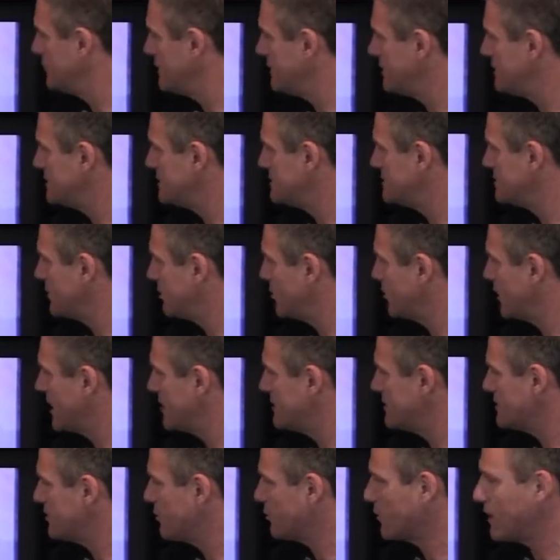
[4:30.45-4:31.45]
means the
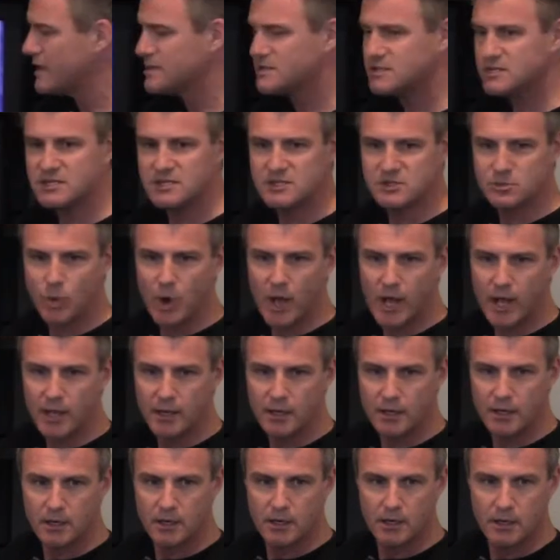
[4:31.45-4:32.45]
rest is
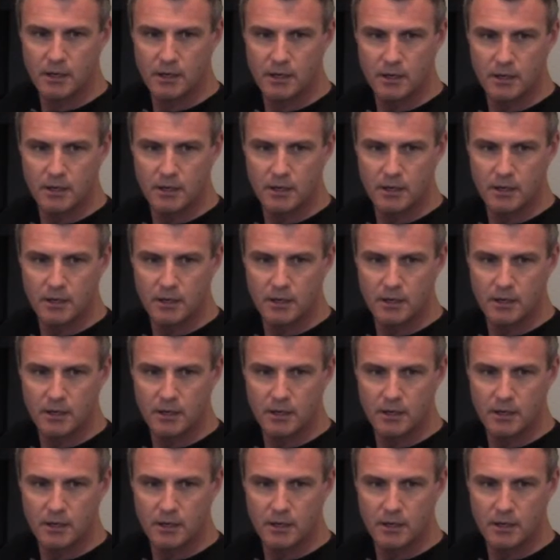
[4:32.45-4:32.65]
what?